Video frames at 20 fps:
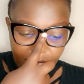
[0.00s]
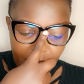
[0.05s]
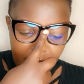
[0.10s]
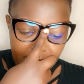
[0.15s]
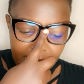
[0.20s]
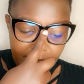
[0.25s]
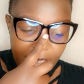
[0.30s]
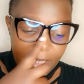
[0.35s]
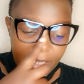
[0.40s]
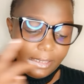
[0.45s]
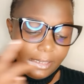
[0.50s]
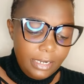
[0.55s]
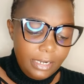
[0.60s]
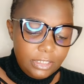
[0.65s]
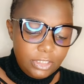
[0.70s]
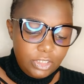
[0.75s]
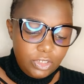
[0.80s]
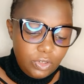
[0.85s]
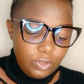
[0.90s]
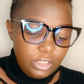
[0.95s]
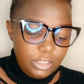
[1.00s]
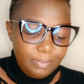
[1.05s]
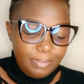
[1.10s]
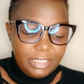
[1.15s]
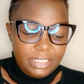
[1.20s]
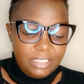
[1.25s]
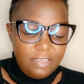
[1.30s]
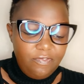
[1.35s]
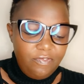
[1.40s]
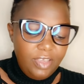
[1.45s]
then there is no
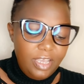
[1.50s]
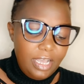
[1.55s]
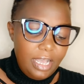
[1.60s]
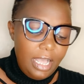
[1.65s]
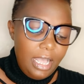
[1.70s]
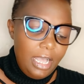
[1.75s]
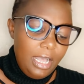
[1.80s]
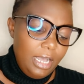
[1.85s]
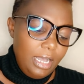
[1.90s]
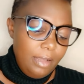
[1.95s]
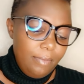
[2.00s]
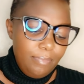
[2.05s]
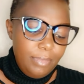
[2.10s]
specific uh,